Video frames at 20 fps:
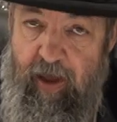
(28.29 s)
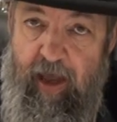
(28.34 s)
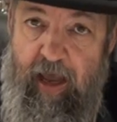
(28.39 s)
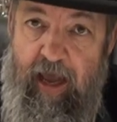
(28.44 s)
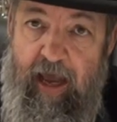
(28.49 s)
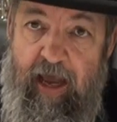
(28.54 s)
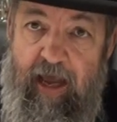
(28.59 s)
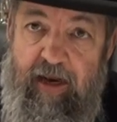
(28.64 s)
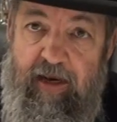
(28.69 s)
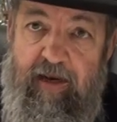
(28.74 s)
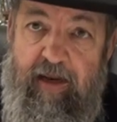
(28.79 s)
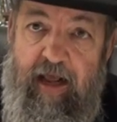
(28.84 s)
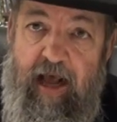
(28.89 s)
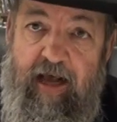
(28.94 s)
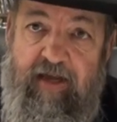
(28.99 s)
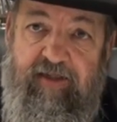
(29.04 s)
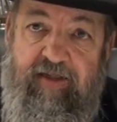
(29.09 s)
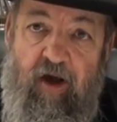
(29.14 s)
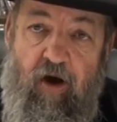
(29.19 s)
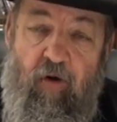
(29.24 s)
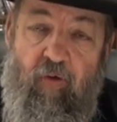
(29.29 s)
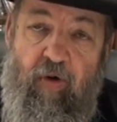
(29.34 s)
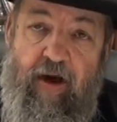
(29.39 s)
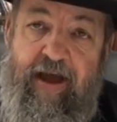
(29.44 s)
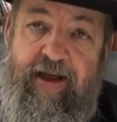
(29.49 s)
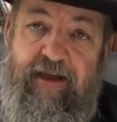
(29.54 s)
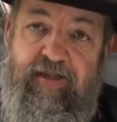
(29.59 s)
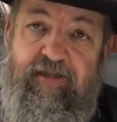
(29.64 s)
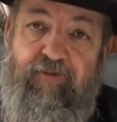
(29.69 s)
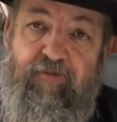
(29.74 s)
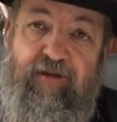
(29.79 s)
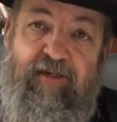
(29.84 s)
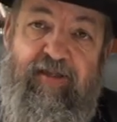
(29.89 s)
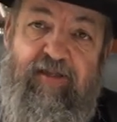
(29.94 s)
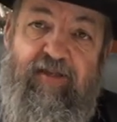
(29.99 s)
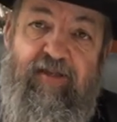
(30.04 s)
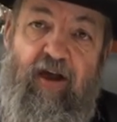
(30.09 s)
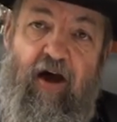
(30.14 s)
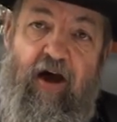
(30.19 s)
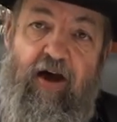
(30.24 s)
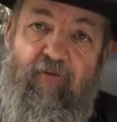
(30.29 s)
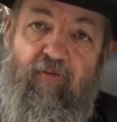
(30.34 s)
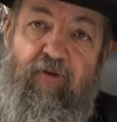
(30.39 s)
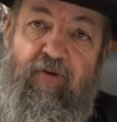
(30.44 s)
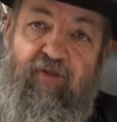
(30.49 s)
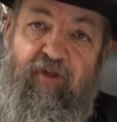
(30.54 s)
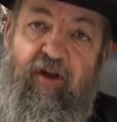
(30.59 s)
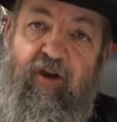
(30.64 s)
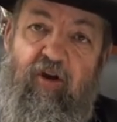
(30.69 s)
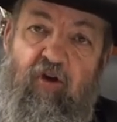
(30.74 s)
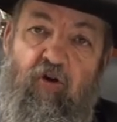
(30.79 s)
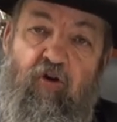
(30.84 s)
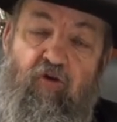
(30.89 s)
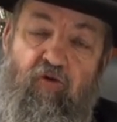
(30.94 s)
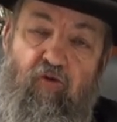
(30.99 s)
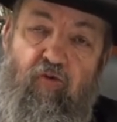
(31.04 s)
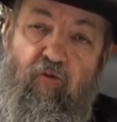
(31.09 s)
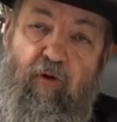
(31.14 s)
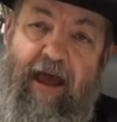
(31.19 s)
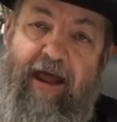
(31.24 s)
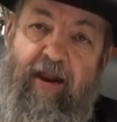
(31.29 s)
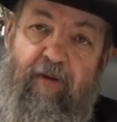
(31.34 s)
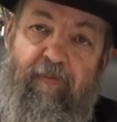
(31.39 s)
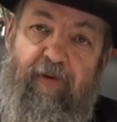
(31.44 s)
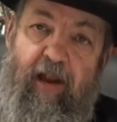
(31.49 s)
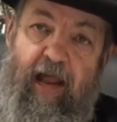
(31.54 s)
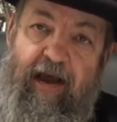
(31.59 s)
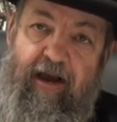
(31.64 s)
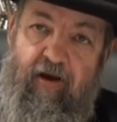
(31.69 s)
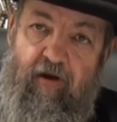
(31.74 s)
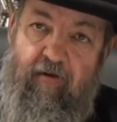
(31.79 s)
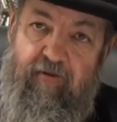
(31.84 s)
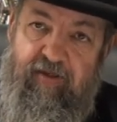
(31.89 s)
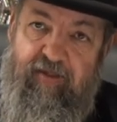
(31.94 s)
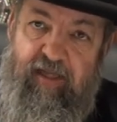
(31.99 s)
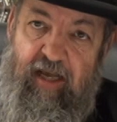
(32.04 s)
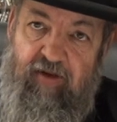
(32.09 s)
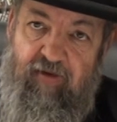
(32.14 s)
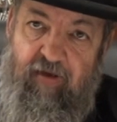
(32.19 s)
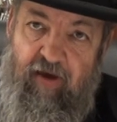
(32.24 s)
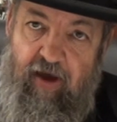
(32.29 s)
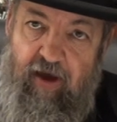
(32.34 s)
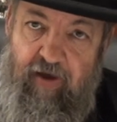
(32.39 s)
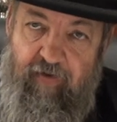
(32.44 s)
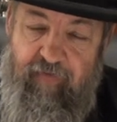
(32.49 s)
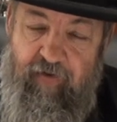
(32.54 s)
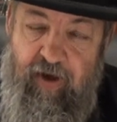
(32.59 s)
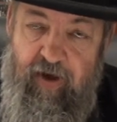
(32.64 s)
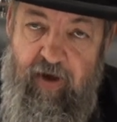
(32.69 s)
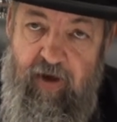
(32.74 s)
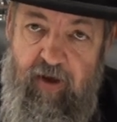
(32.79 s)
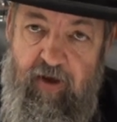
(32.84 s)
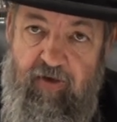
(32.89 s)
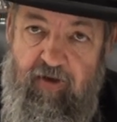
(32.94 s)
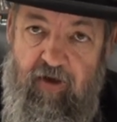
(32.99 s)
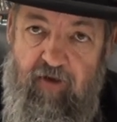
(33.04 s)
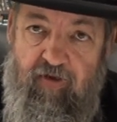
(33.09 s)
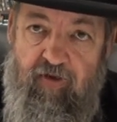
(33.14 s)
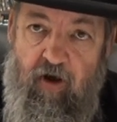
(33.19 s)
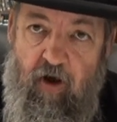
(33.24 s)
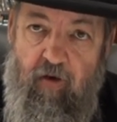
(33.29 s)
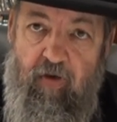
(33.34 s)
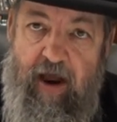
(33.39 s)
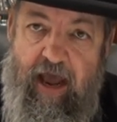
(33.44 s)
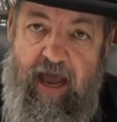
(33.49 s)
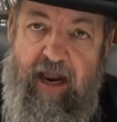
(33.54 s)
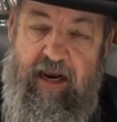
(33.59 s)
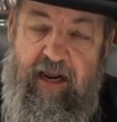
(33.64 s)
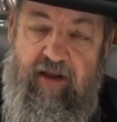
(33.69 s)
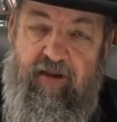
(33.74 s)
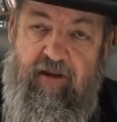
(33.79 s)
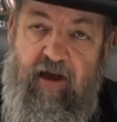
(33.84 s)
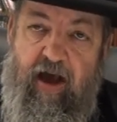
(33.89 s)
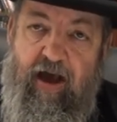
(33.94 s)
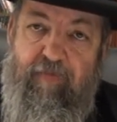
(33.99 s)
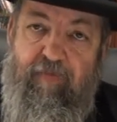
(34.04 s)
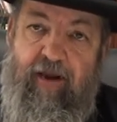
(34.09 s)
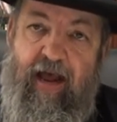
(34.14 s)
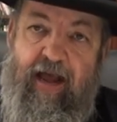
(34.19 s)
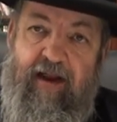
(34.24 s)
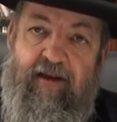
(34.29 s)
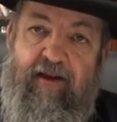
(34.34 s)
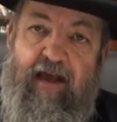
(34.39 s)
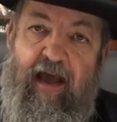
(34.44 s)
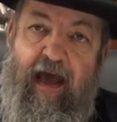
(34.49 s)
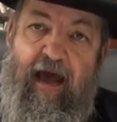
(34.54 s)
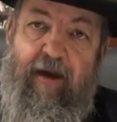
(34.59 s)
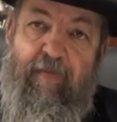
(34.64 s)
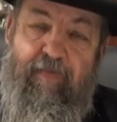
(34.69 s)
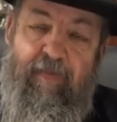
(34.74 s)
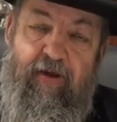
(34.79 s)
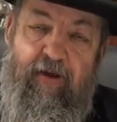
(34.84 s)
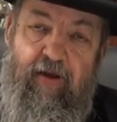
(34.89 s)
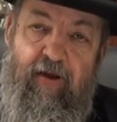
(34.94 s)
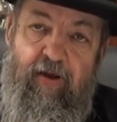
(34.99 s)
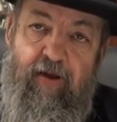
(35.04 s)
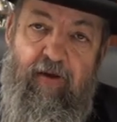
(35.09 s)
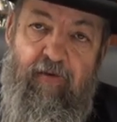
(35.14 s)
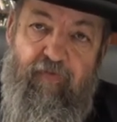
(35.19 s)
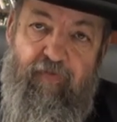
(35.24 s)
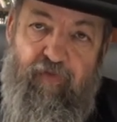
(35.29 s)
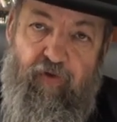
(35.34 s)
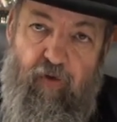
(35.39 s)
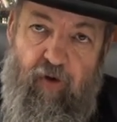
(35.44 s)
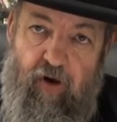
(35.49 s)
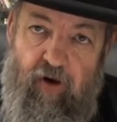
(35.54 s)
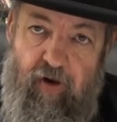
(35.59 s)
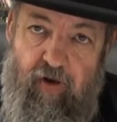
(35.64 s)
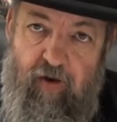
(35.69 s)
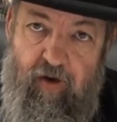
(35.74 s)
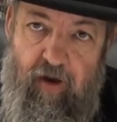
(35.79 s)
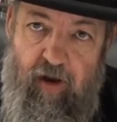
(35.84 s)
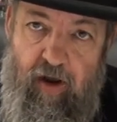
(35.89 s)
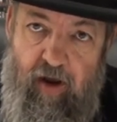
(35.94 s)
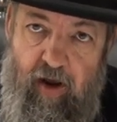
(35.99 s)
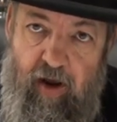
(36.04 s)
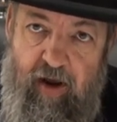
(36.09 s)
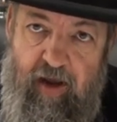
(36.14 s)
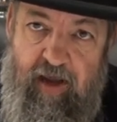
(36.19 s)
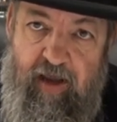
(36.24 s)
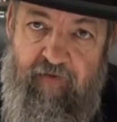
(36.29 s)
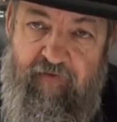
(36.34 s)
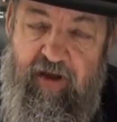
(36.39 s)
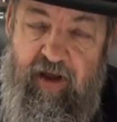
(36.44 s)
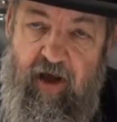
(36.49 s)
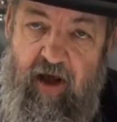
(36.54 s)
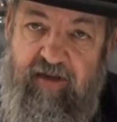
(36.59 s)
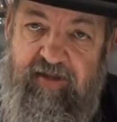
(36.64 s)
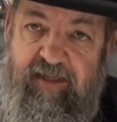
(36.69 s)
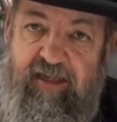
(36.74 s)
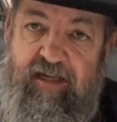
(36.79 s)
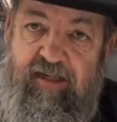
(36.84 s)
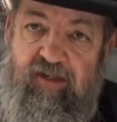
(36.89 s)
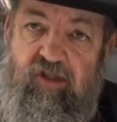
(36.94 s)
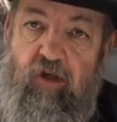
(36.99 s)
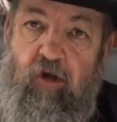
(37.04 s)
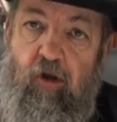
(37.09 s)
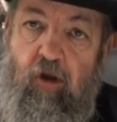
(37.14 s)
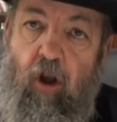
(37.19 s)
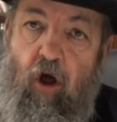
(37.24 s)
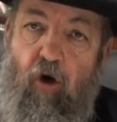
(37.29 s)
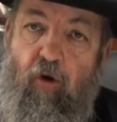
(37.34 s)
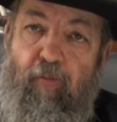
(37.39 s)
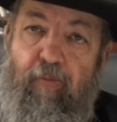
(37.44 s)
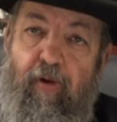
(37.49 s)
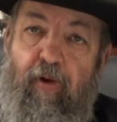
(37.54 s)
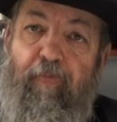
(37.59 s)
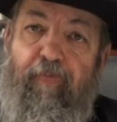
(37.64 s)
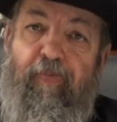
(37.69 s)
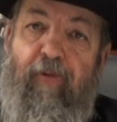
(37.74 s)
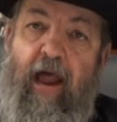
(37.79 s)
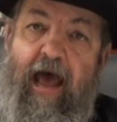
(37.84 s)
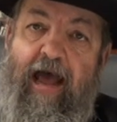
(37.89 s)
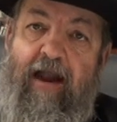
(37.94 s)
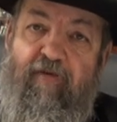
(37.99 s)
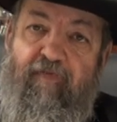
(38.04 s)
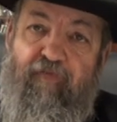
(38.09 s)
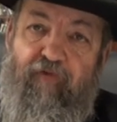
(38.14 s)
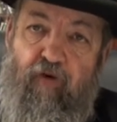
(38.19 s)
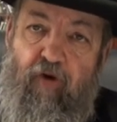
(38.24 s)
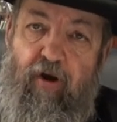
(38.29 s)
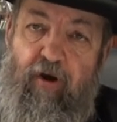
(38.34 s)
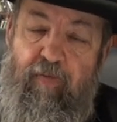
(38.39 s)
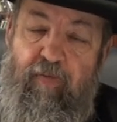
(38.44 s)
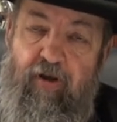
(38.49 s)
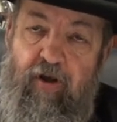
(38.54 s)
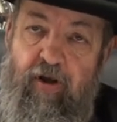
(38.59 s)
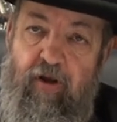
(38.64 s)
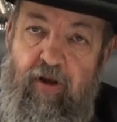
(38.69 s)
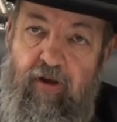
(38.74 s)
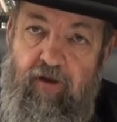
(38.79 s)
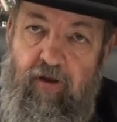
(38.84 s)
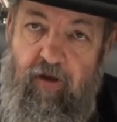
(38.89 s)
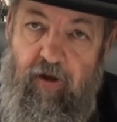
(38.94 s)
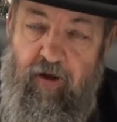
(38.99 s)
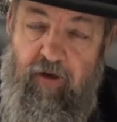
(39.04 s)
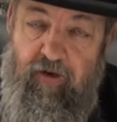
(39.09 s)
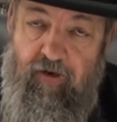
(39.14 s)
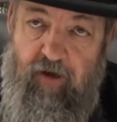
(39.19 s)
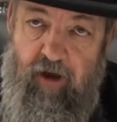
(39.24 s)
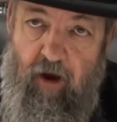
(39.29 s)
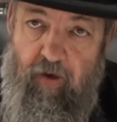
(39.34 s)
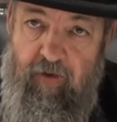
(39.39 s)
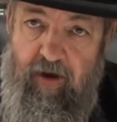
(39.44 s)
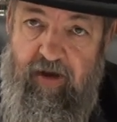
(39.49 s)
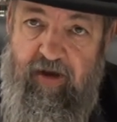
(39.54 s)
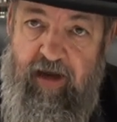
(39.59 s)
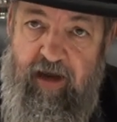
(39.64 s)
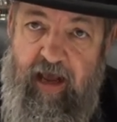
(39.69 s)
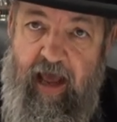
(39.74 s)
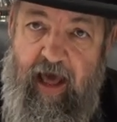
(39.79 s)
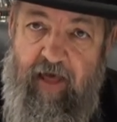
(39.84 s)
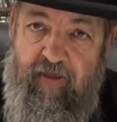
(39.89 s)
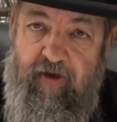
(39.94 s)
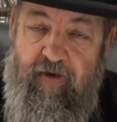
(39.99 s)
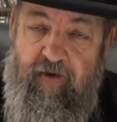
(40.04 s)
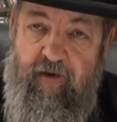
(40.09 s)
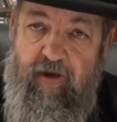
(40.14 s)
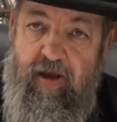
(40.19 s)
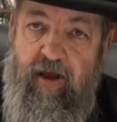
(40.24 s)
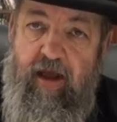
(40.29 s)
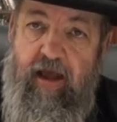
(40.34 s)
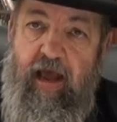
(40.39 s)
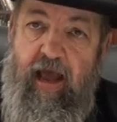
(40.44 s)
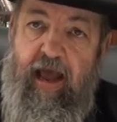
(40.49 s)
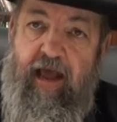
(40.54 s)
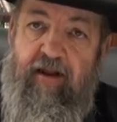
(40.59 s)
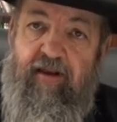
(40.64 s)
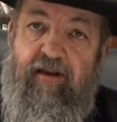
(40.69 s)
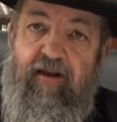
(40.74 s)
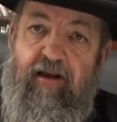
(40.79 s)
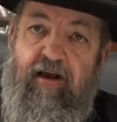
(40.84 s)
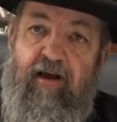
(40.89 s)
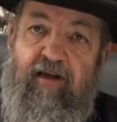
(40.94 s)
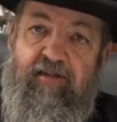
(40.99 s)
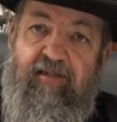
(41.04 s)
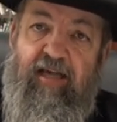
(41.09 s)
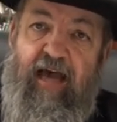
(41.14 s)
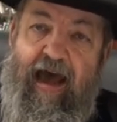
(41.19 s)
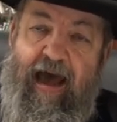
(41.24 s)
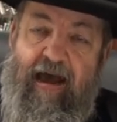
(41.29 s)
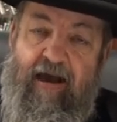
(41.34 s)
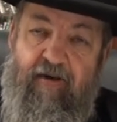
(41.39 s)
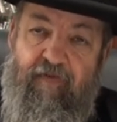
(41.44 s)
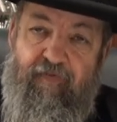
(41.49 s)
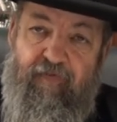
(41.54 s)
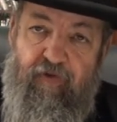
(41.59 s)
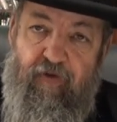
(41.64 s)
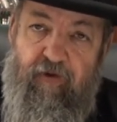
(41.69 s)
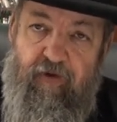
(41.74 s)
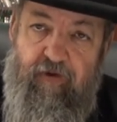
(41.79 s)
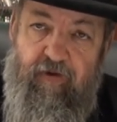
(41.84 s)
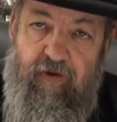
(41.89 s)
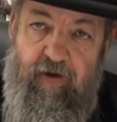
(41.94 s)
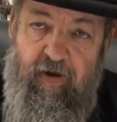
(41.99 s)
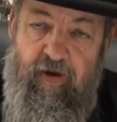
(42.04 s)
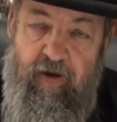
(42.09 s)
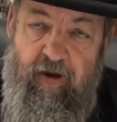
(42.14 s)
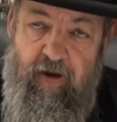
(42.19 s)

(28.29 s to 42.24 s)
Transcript: And as always, we start with incredible Akaras Hatayv to TorahAnytime.com for uh, giving us this global platform to learn Torah together, and to Chazak for